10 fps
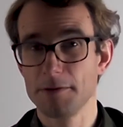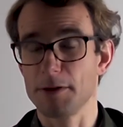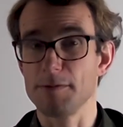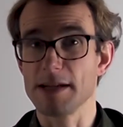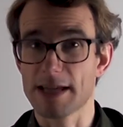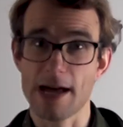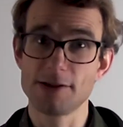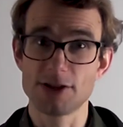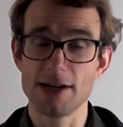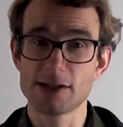What we
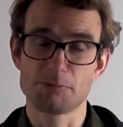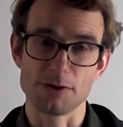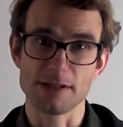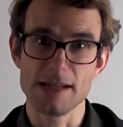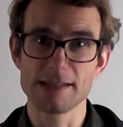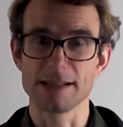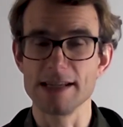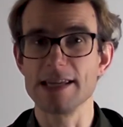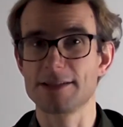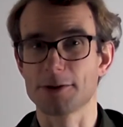can change pretty
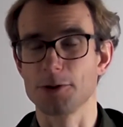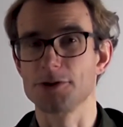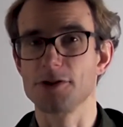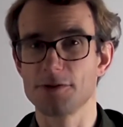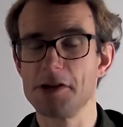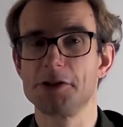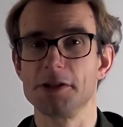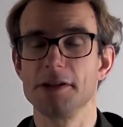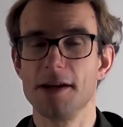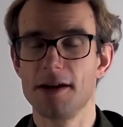easily is the
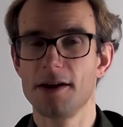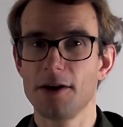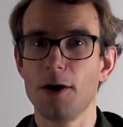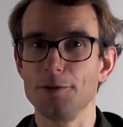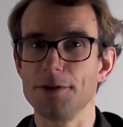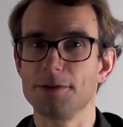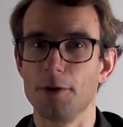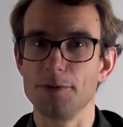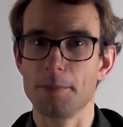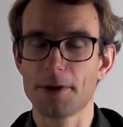concentration of
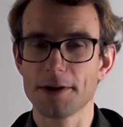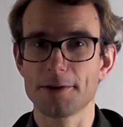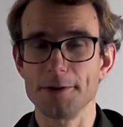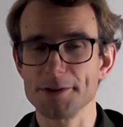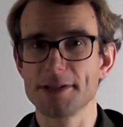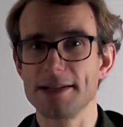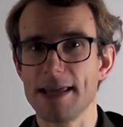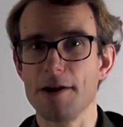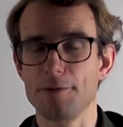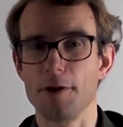the particles, and
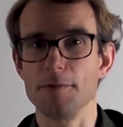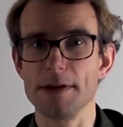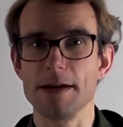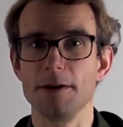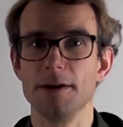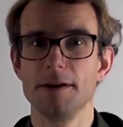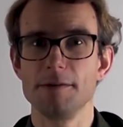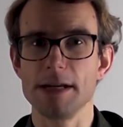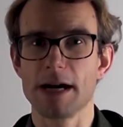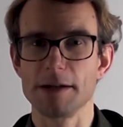therefore
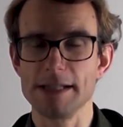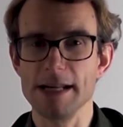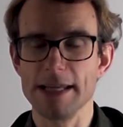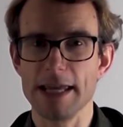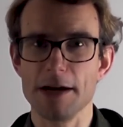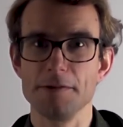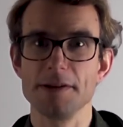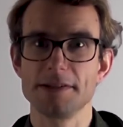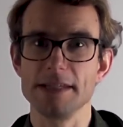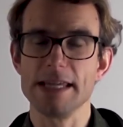we are dealing here
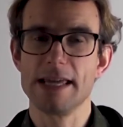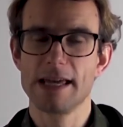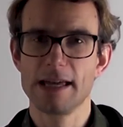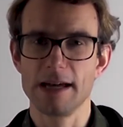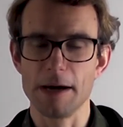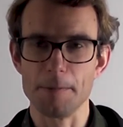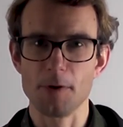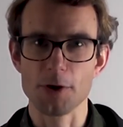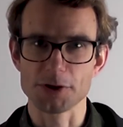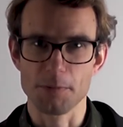with the
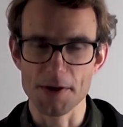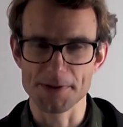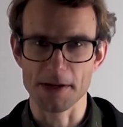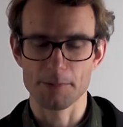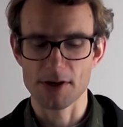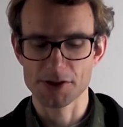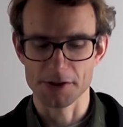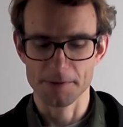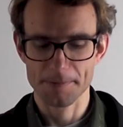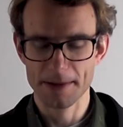osmotic pressure.